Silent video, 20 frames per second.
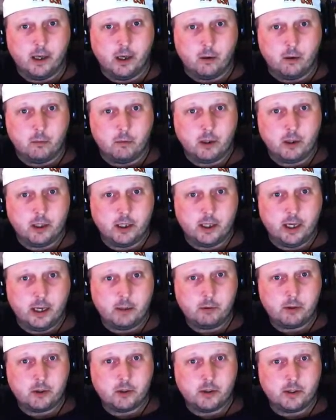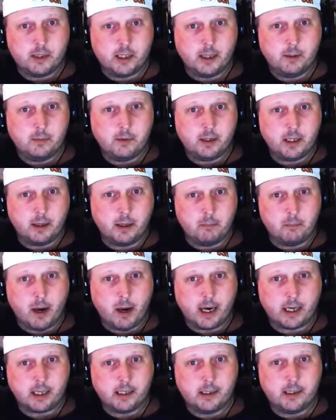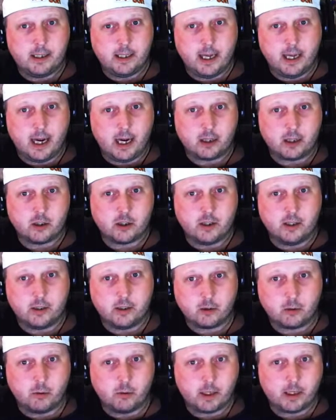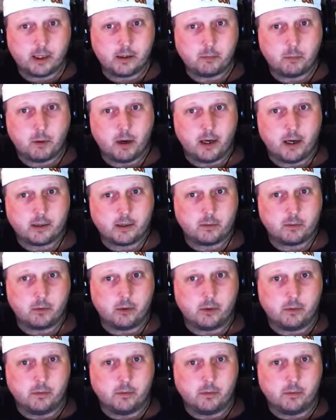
which enables your team to get back into the action as quick as possible.